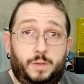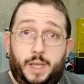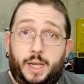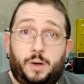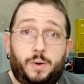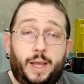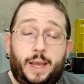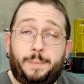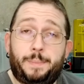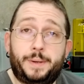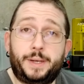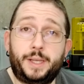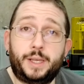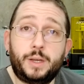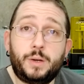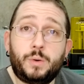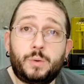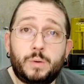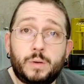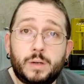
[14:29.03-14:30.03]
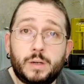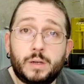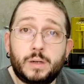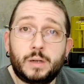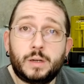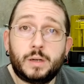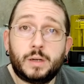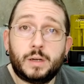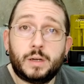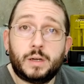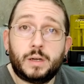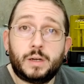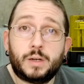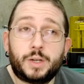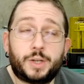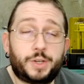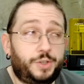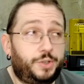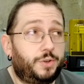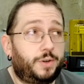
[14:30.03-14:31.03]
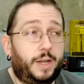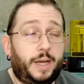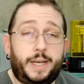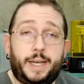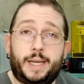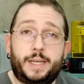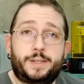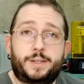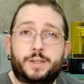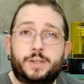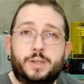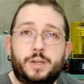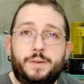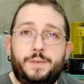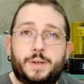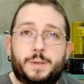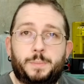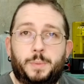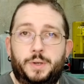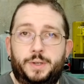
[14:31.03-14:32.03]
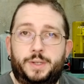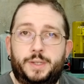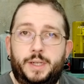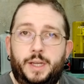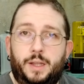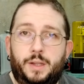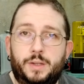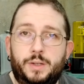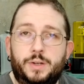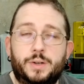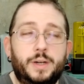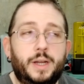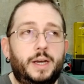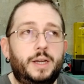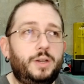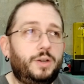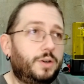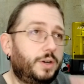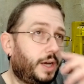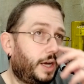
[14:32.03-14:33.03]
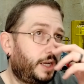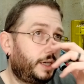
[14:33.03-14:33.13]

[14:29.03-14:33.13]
They don't happen to you because you're not nice to service personnel. You're not